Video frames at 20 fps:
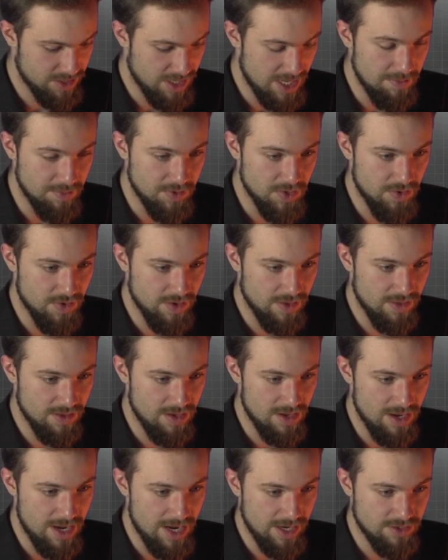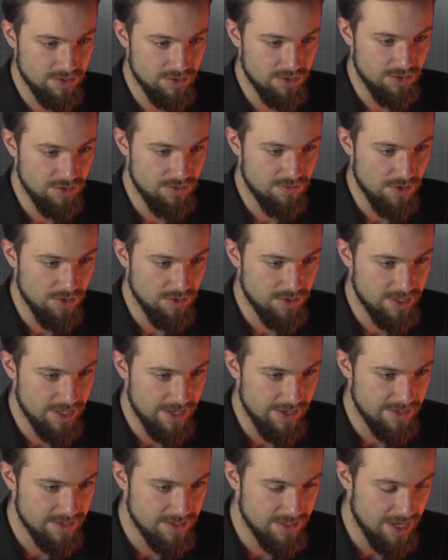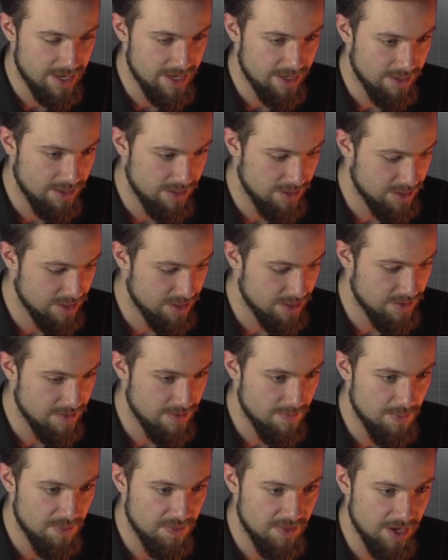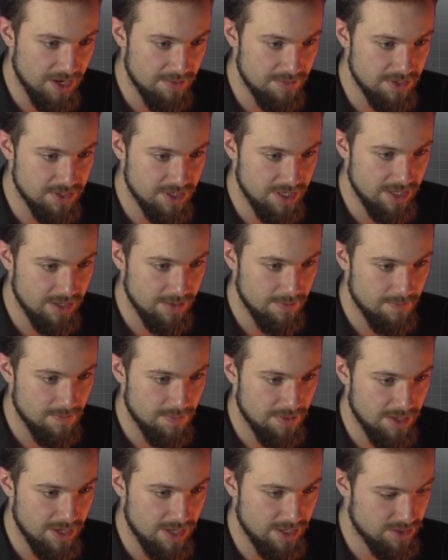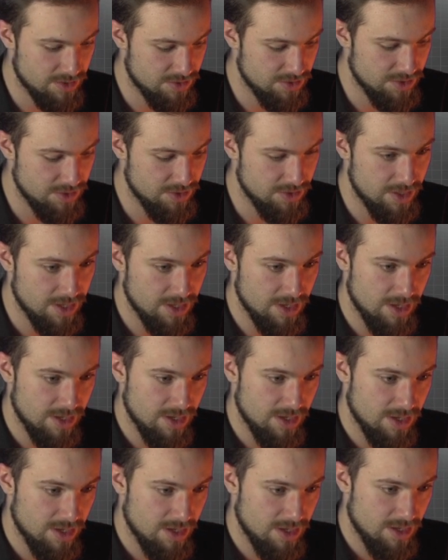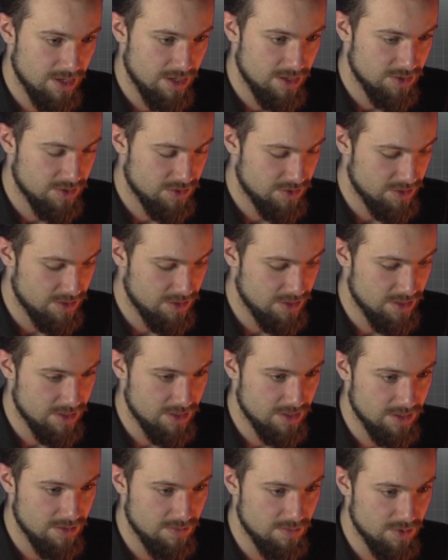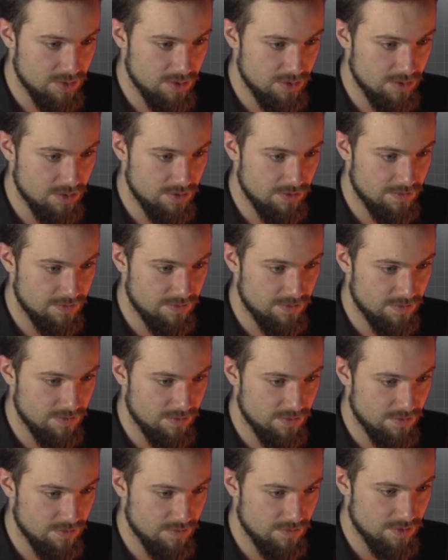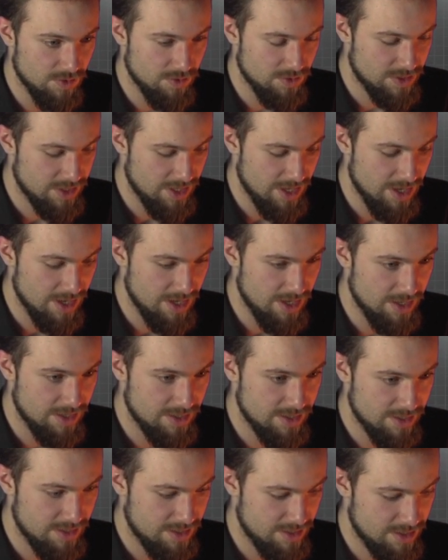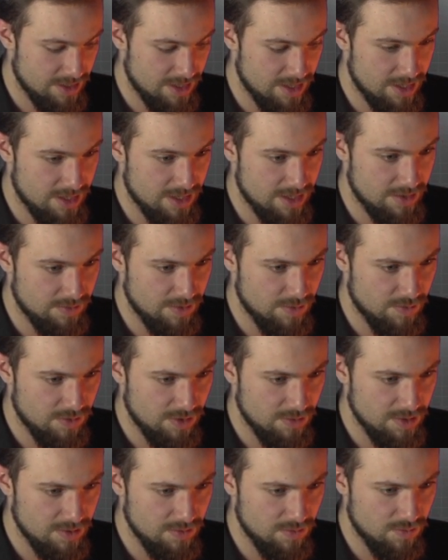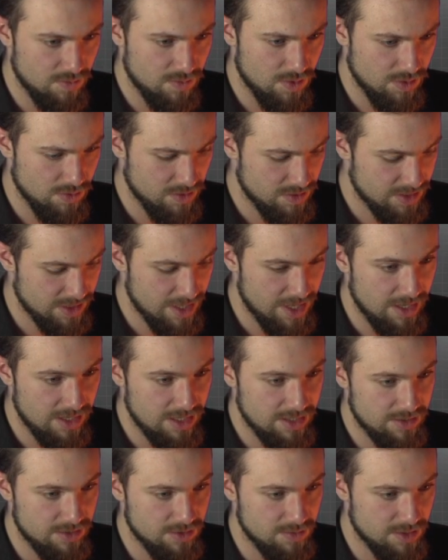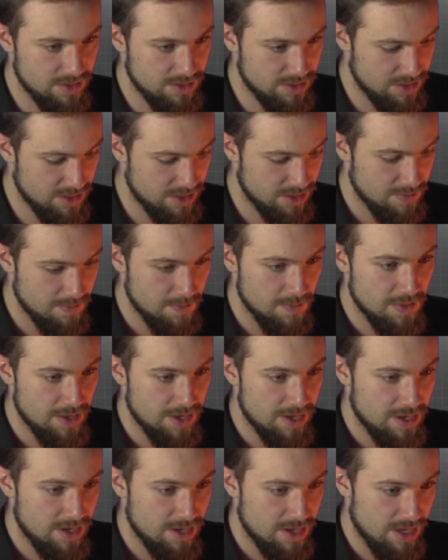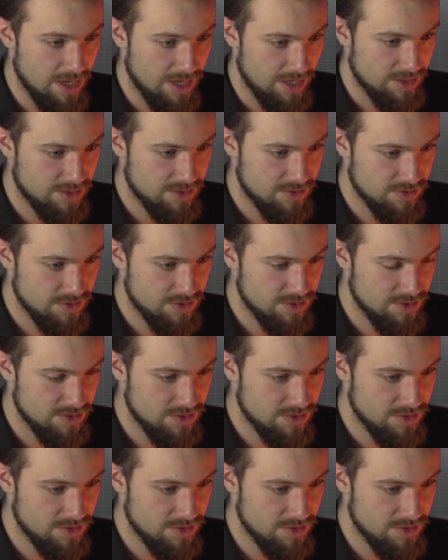just keep doing the extrude, rotate, scale thingamajig. Extrude, move, rotate, and we probably won't scale that too much. Extrude,